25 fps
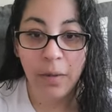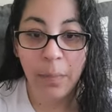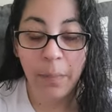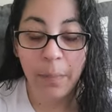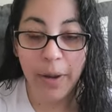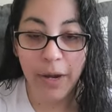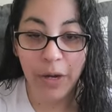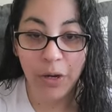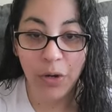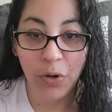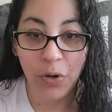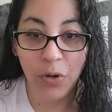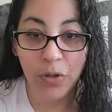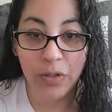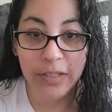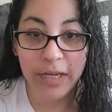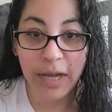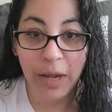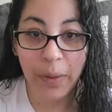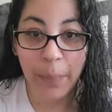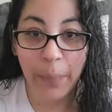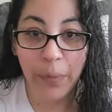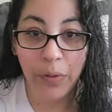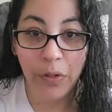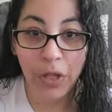my girl
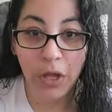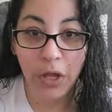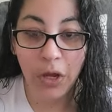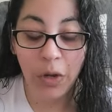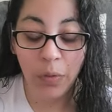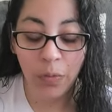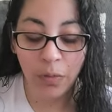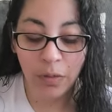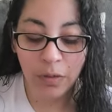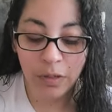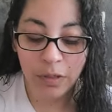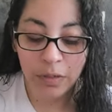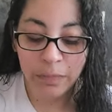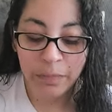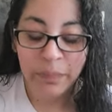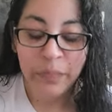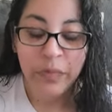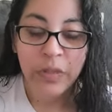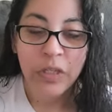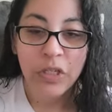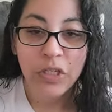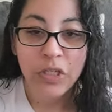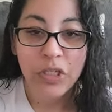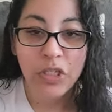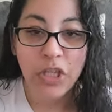down below.
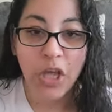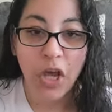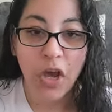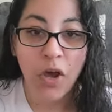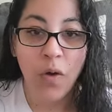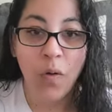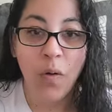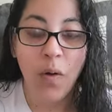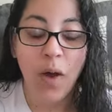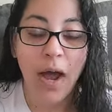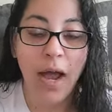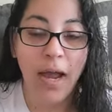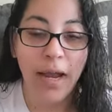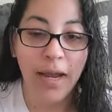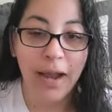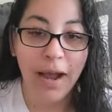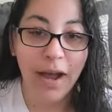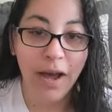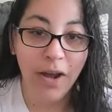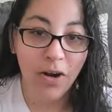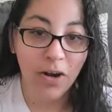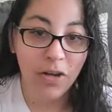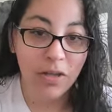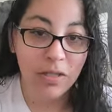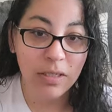So I
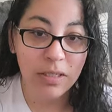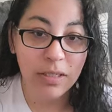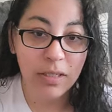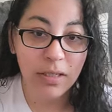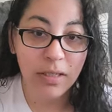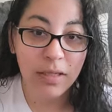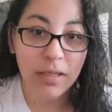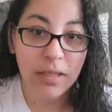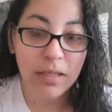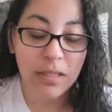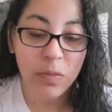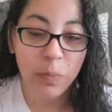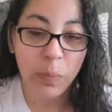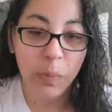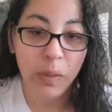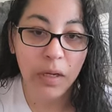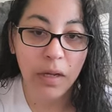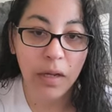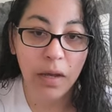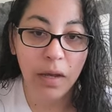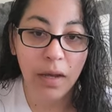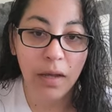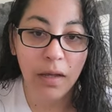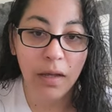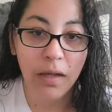got onto this
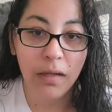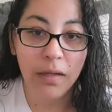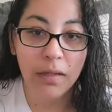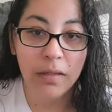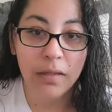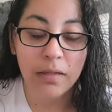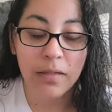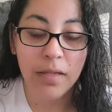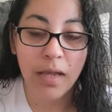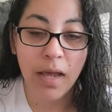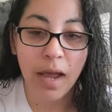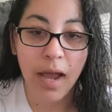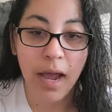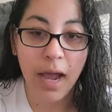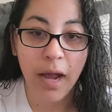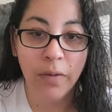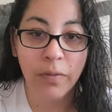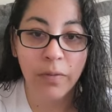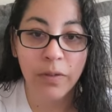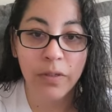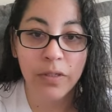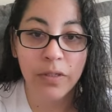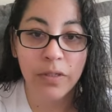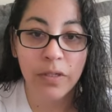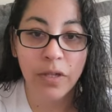because I
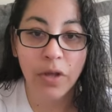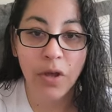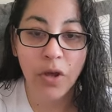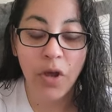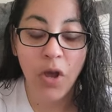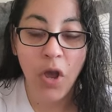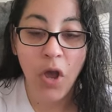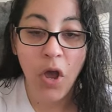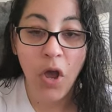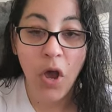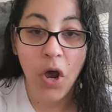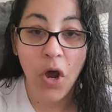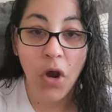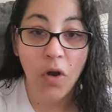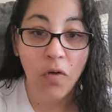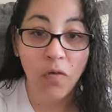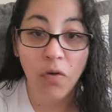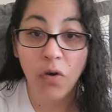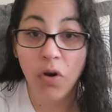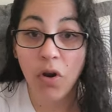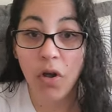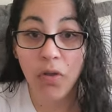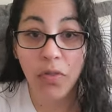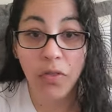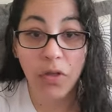was
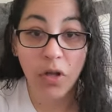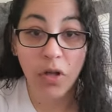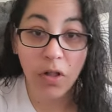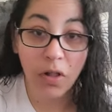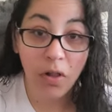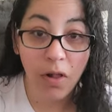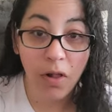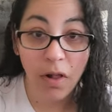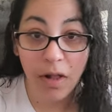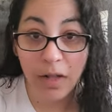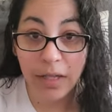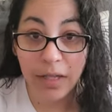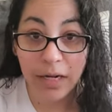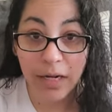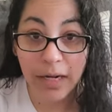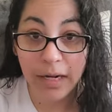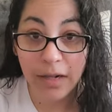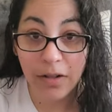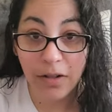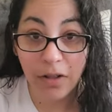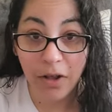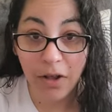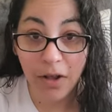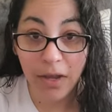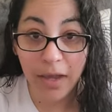over on the Clockety
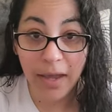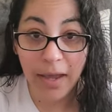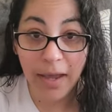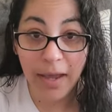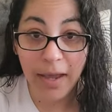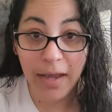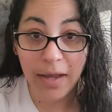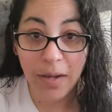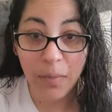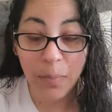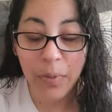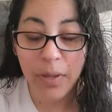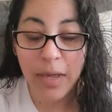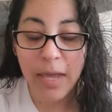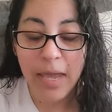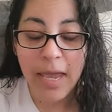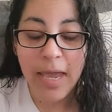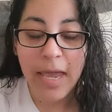Clock app